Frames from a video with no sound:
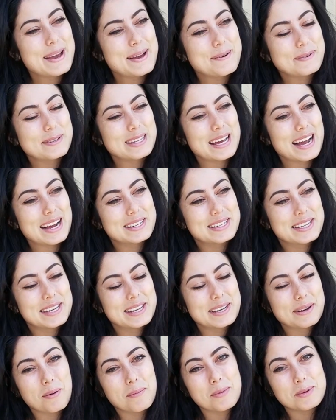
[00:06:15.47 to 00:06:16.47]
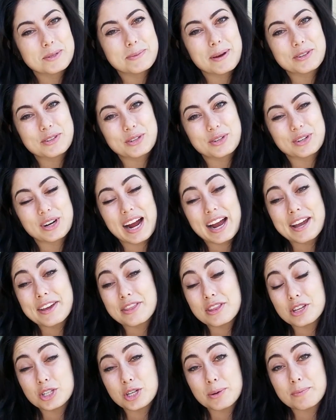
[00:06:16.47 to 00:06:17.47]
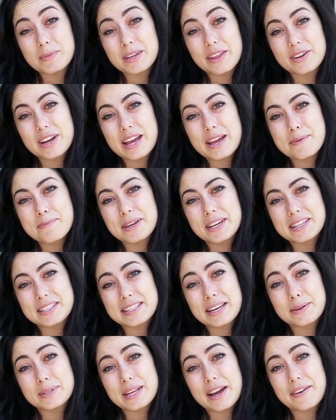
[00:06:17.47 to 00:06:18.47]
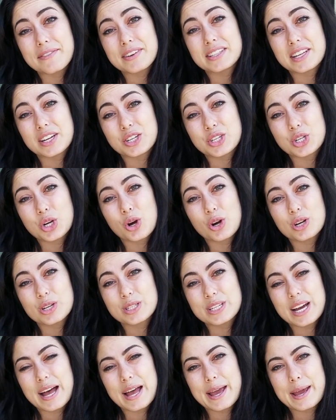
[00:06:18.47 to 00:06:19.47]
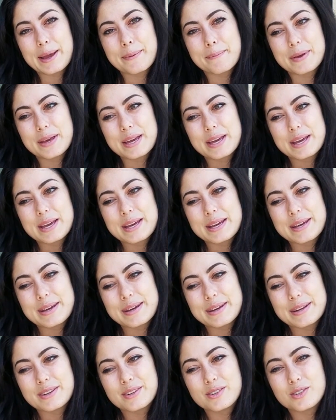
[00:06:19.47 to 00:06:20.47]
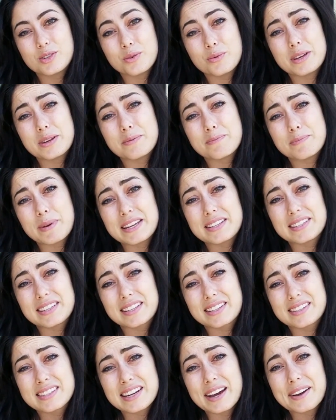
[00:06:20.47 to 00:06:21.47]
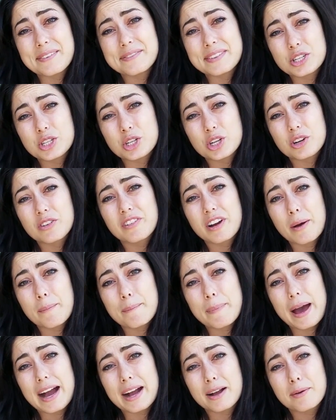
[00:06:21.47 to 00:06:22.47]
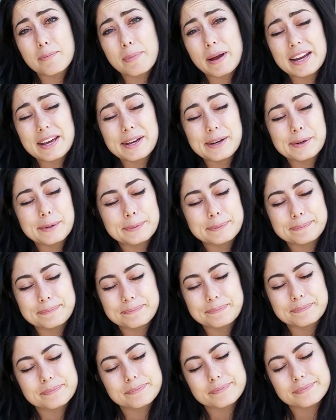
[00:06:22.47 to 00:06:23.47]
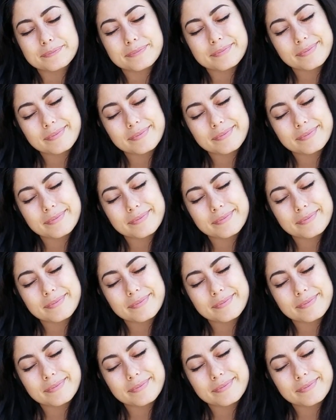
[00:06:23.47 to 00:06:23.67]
I was actually almost about to cry in the gym the other day because I was having such a hard time doing basic stuff that should have come back by now.